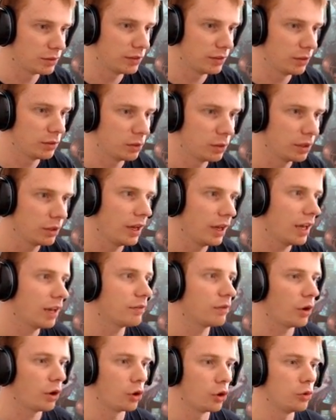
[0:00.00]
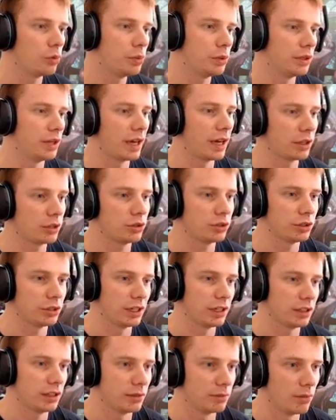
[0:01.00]
Now, what I have open actually
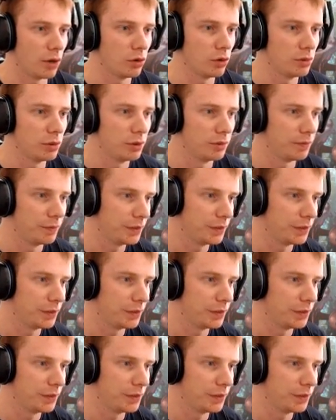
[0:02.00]
at the moment